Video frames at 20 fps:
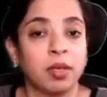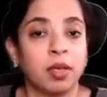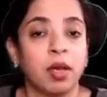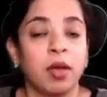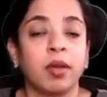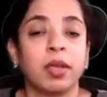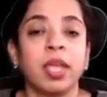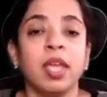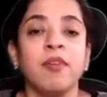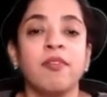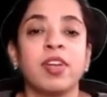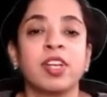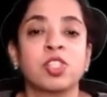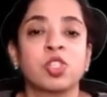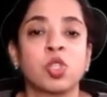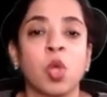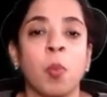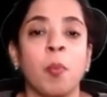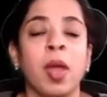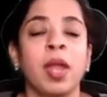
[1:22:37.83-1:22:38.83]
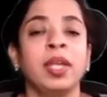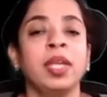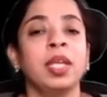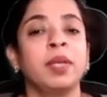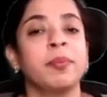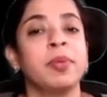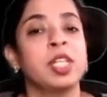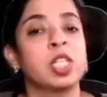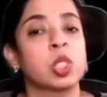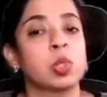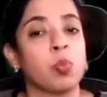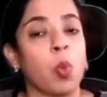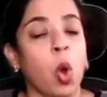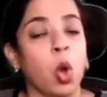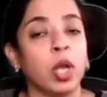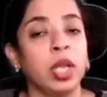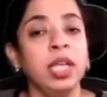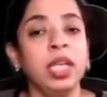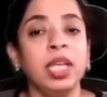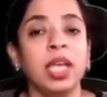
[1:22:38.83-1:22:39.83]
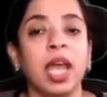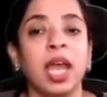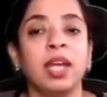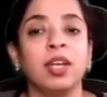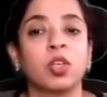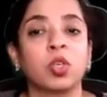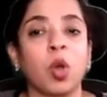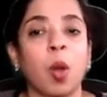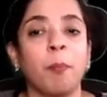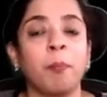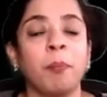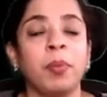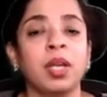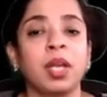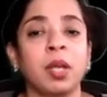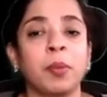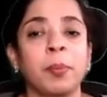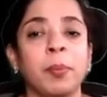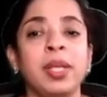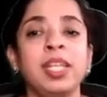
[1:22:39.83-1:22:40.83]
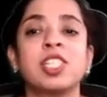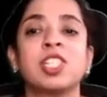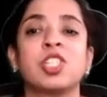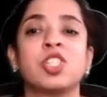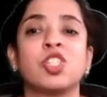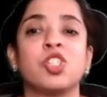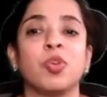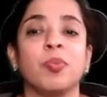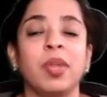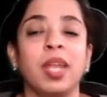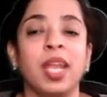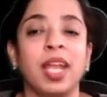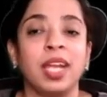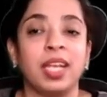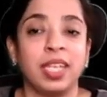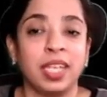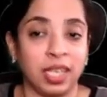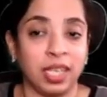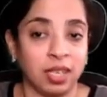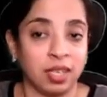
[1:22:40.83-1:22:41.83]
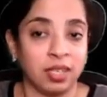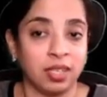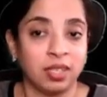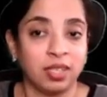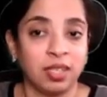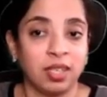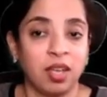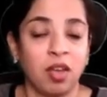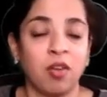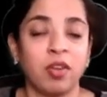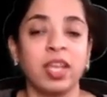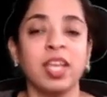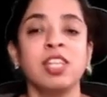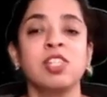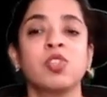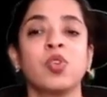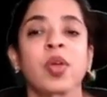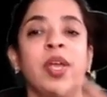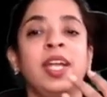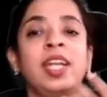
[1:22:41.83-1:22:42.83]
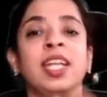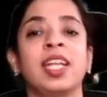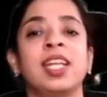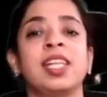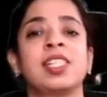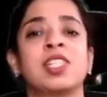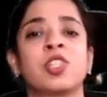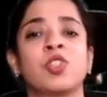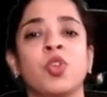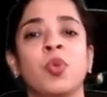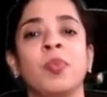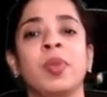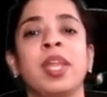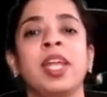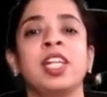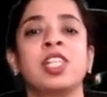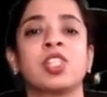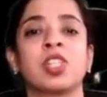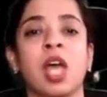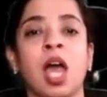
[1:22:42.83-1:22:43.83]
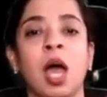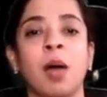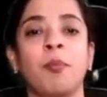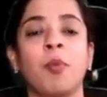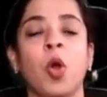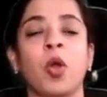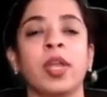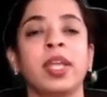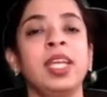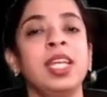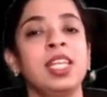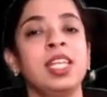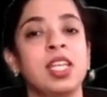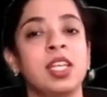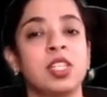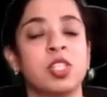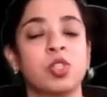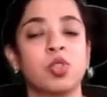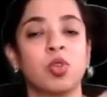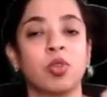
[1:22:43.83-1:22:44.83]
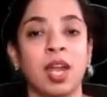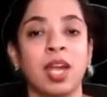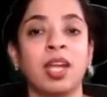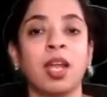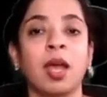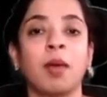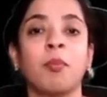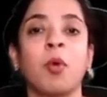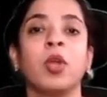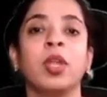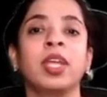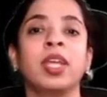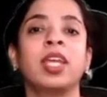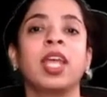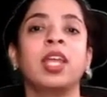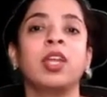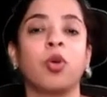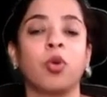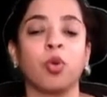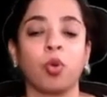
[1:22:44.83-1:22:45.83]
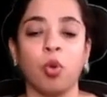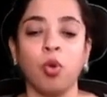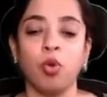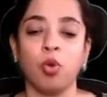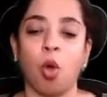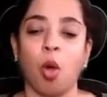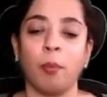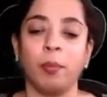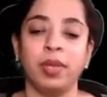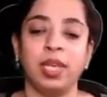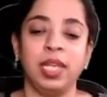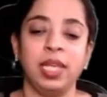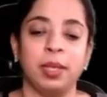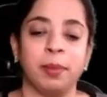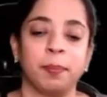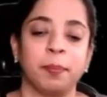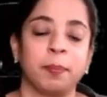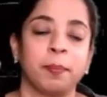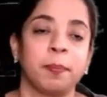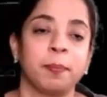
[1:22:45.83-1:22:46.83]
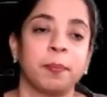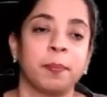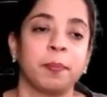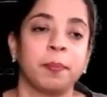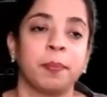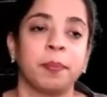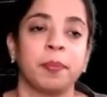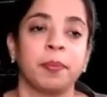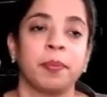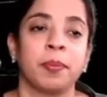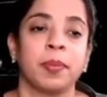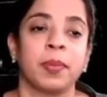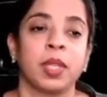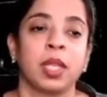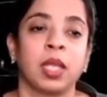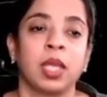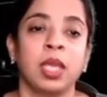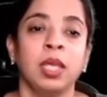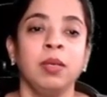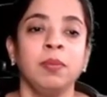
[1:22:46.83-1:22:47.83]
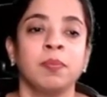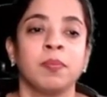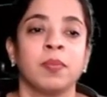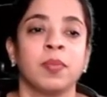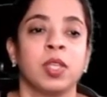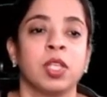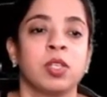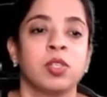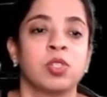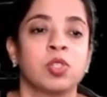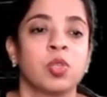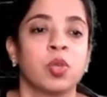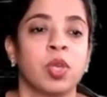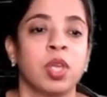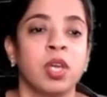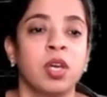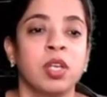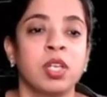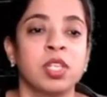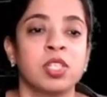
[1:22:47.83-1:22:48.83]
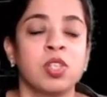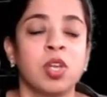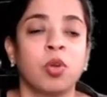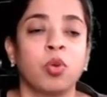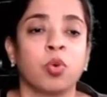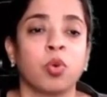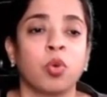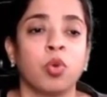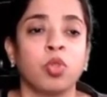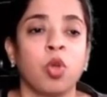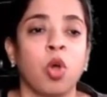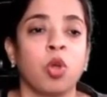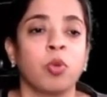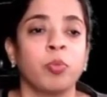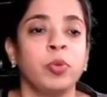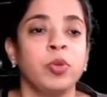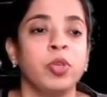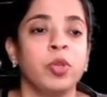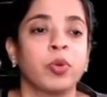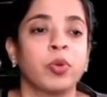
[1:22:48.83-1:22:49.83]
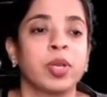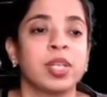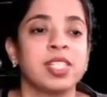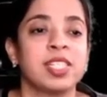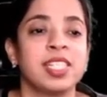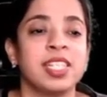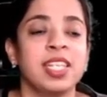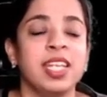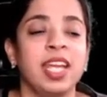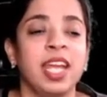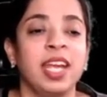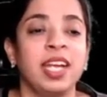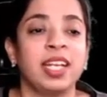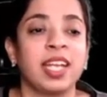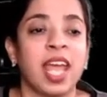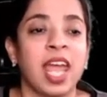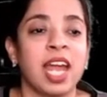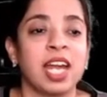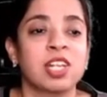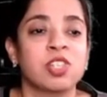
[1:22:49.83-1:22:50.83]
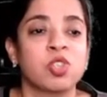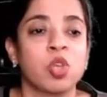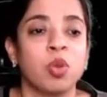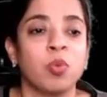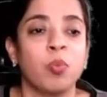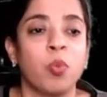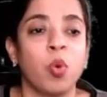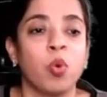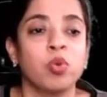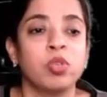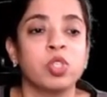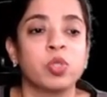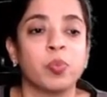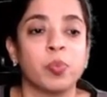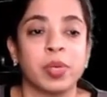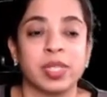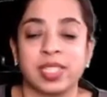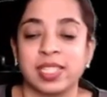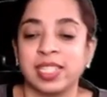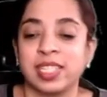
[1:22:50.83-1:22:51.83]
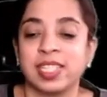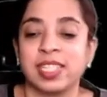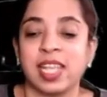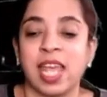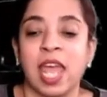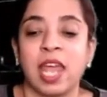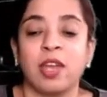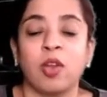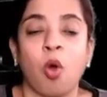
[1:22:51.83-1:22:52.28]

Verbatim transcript: Okay, where somatic means body and tropic means stimulating okay so it, it stimulates our body so that our body can grow normally okay so here is the growth hormone you can see it acts on bones muscles and